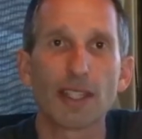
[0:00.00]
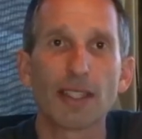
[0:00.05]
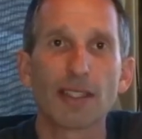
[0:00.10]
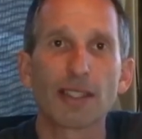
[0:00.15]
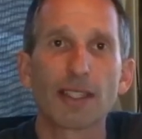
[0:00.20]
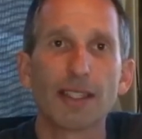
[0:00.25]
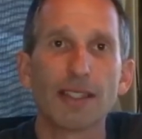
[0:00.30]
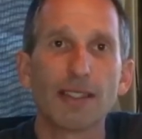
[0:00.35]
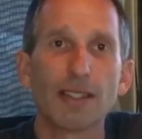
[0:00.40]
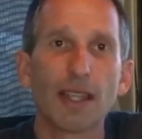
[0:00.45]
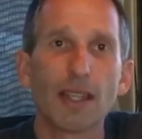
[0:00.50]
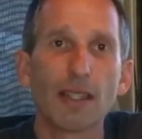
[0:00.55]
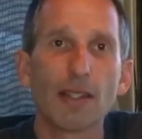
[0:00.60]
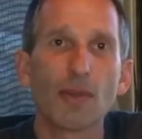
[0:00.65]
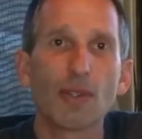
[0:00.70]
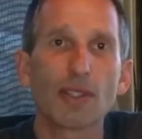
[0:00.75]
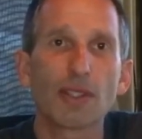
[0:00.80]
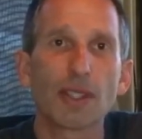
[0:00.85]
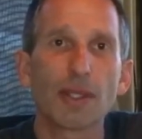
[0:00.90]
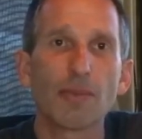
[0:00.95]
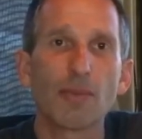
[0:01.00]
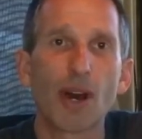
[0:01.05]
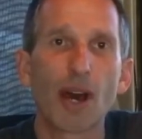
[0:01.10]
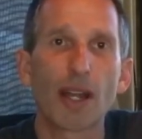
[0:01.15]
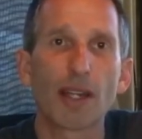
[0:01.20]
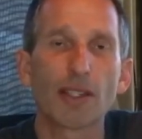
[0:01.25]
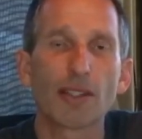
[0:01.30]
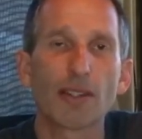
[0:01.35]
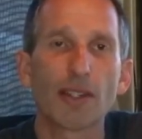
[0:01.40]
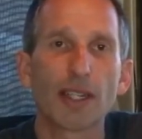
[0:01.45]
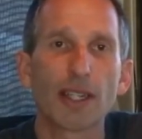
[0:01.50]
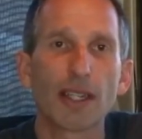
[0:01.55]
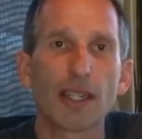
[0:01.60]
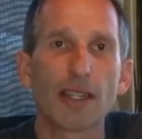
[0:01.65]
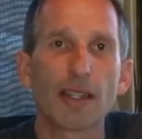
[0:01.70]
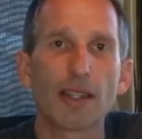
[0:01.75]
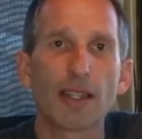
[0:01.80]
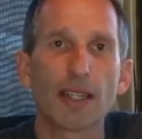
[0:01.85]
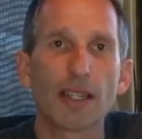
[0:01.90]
it's continuously monitoring it